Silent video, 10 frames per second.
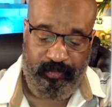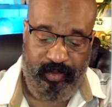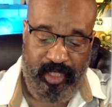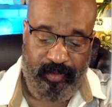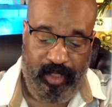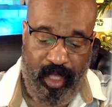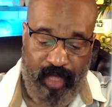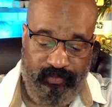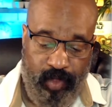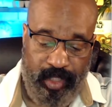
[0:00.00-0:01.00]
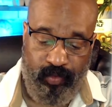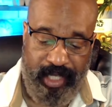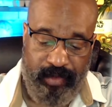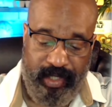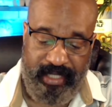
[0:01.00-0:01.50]
people off one
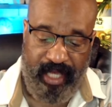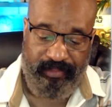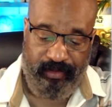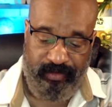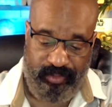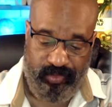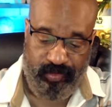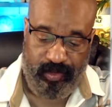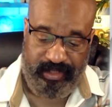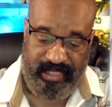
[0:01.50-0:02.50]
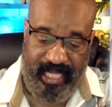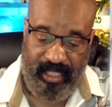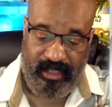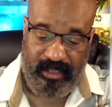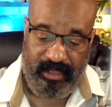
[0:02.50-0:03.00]
way or another, the juror said.